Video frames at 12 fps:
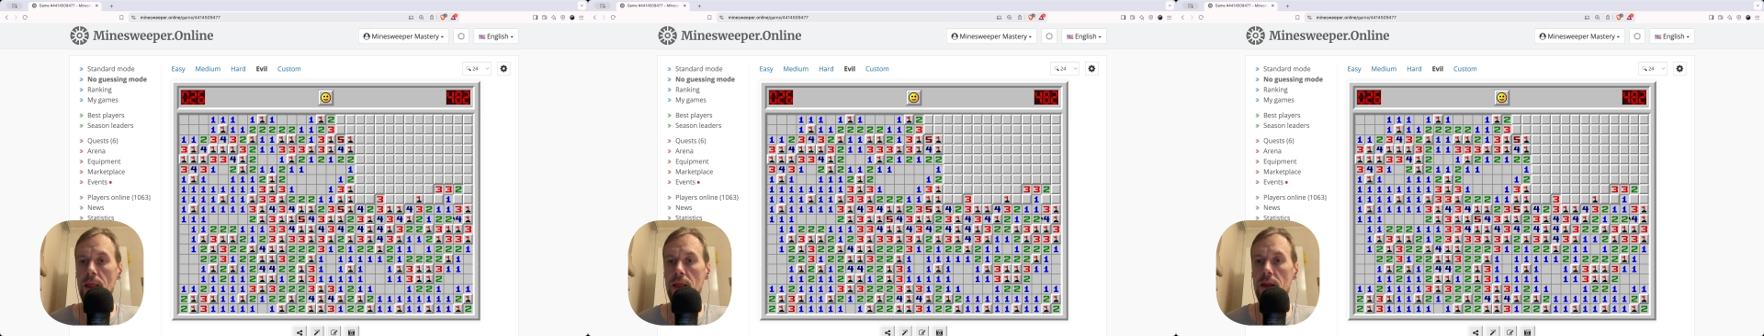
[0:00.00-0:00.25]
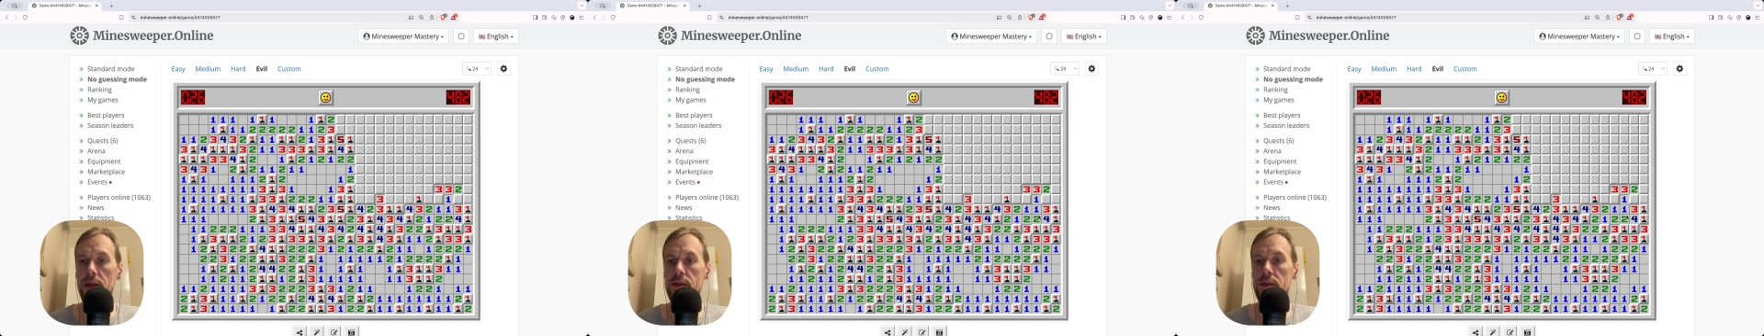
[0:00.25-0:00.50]

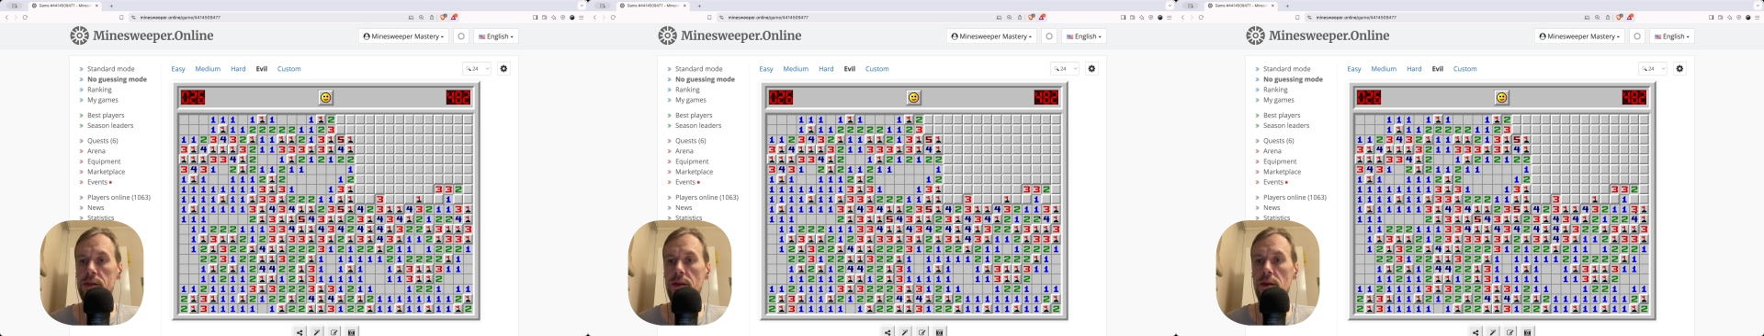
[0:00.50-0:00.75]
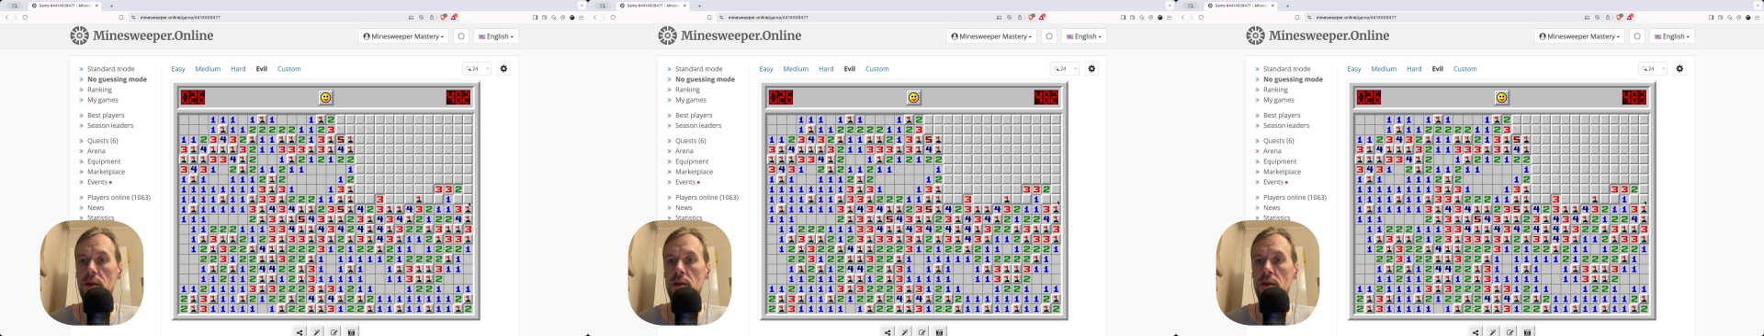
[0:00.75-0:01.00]
Let's
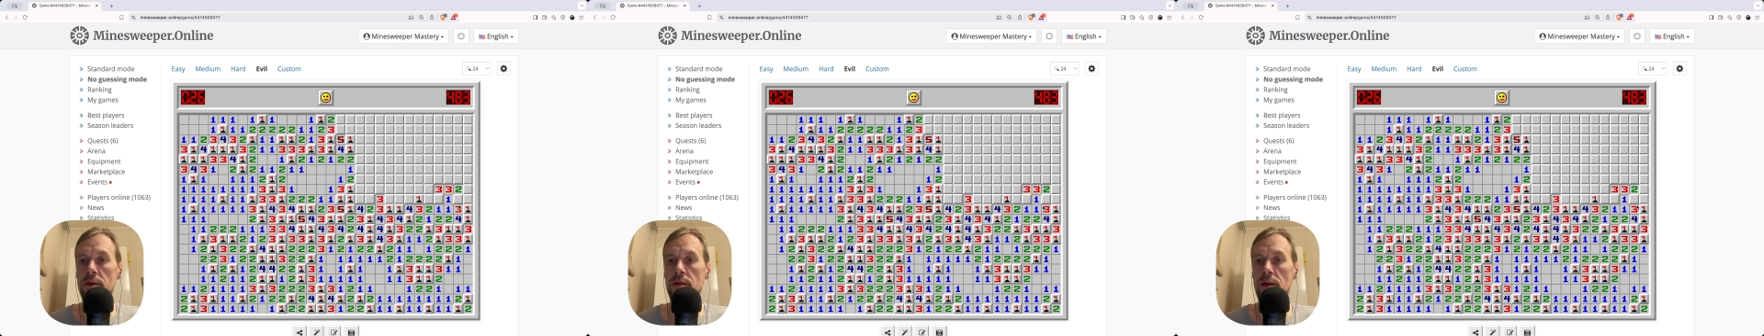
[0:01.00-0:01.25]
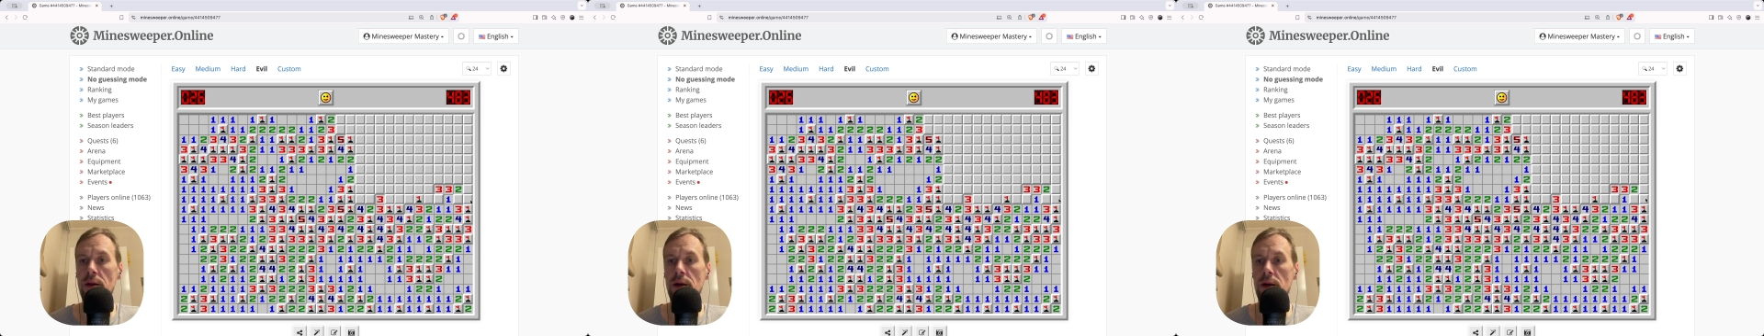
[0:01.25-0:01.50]
see.
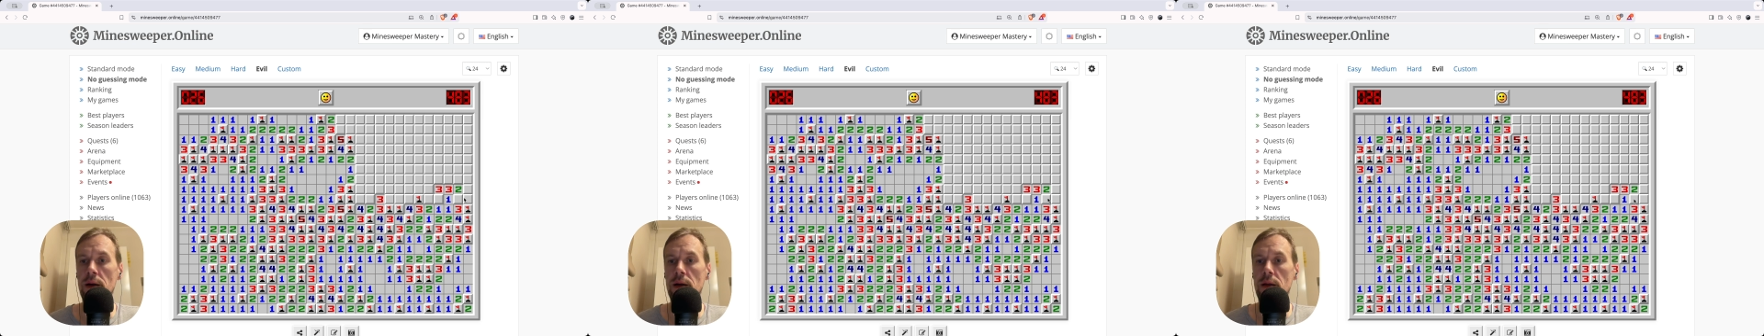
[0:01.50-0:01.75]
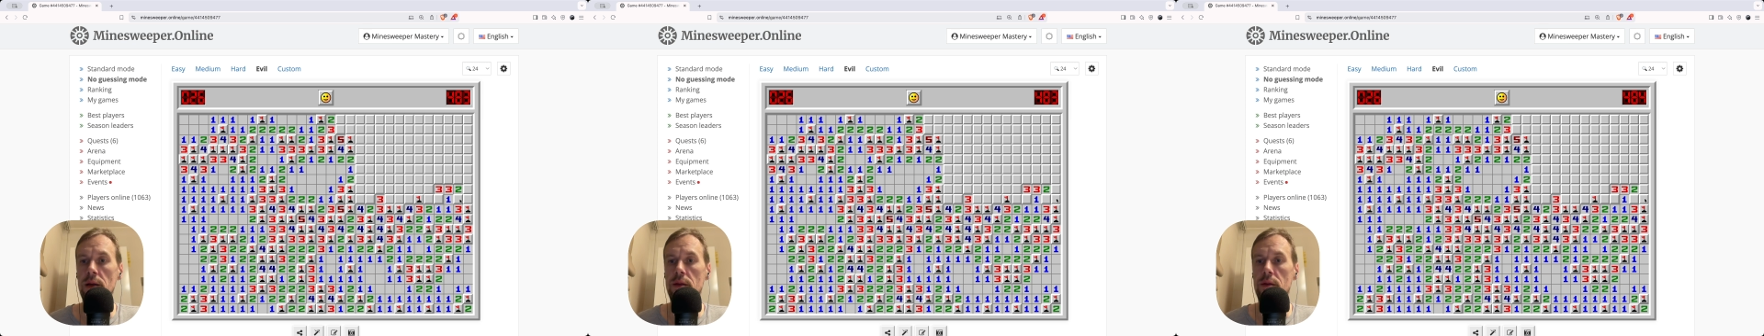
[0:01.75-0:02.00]

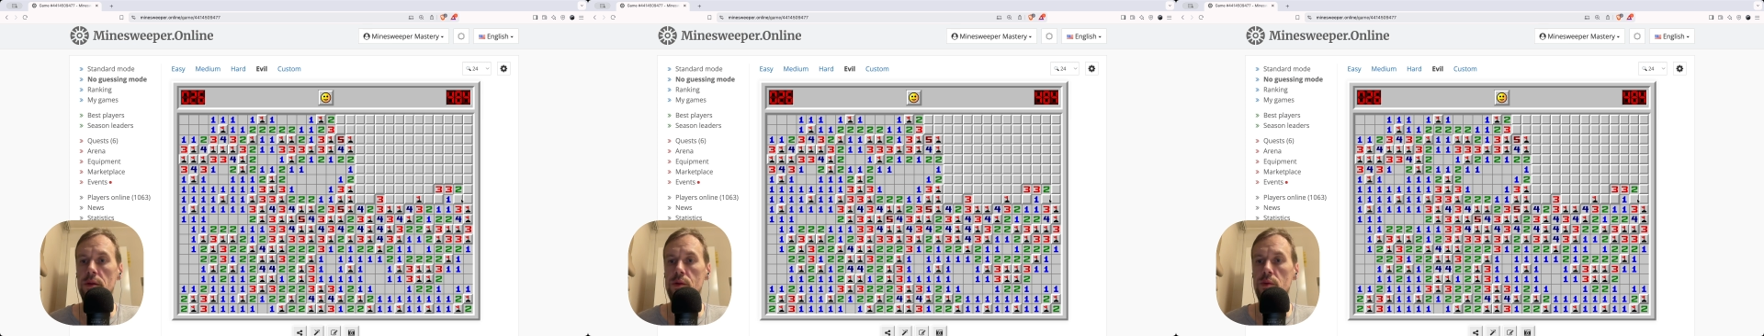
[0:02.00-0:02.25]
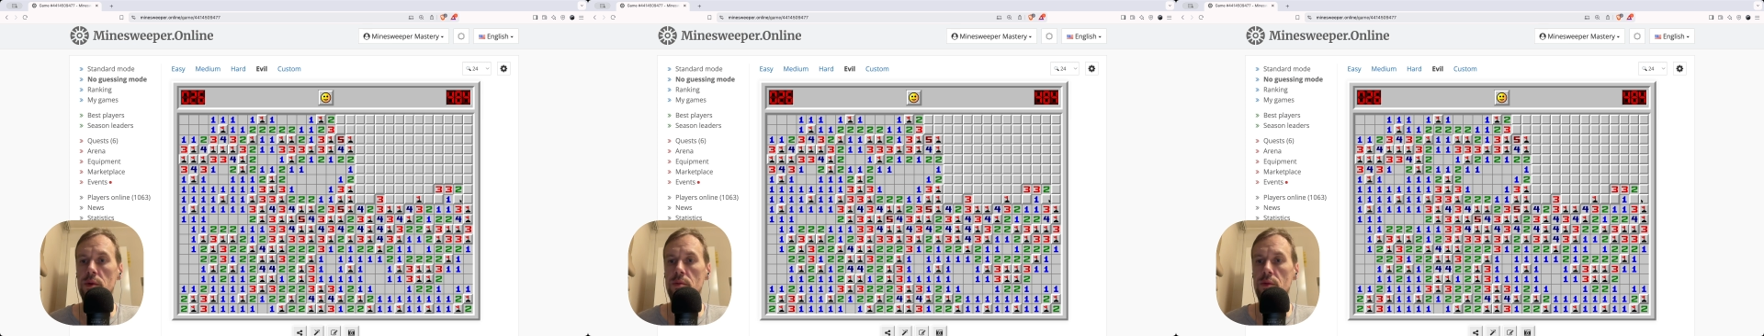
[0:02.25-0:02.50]
There
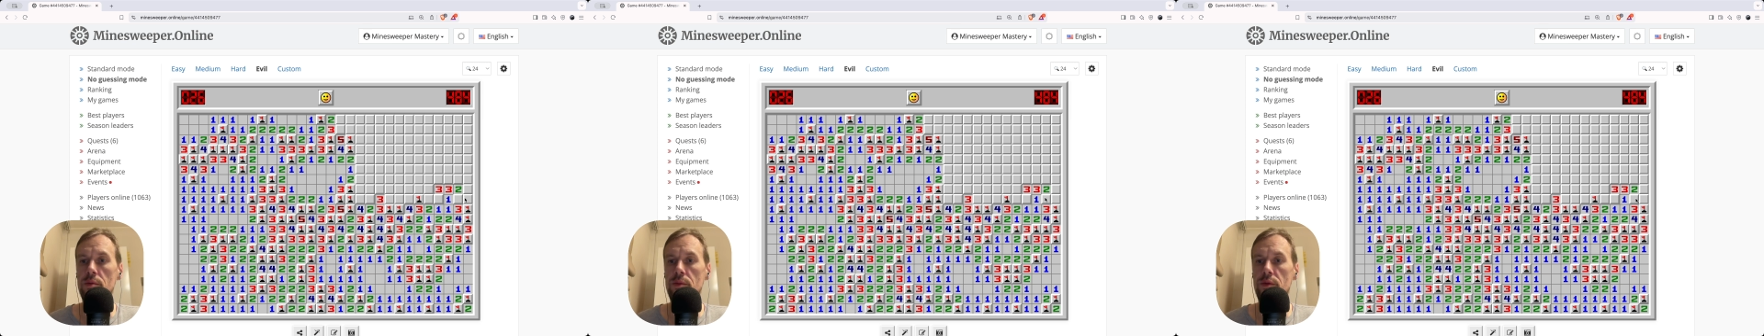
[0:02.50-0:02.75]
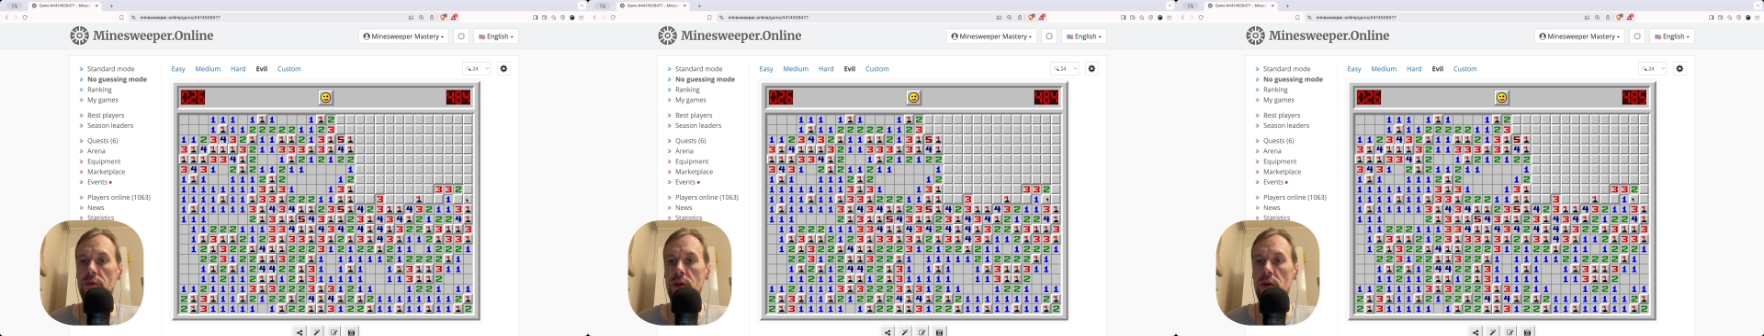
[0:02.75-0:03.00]
is one bomb
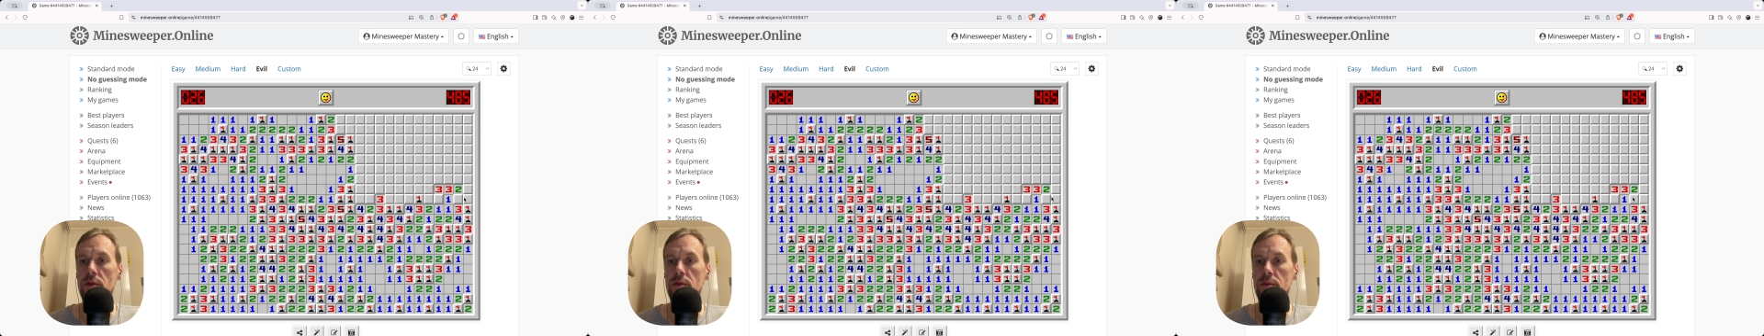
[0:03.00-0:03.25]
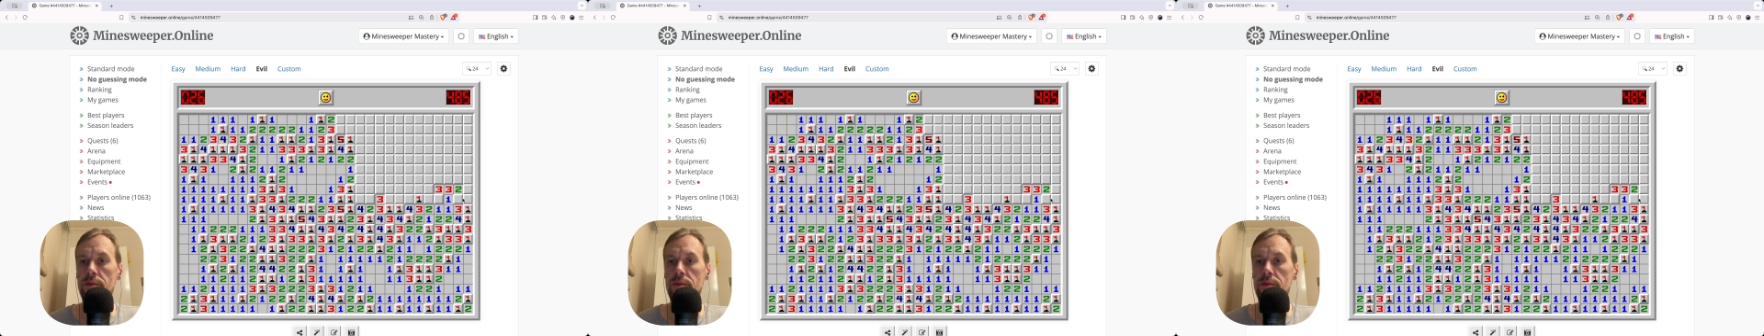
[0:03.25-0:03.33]
over here.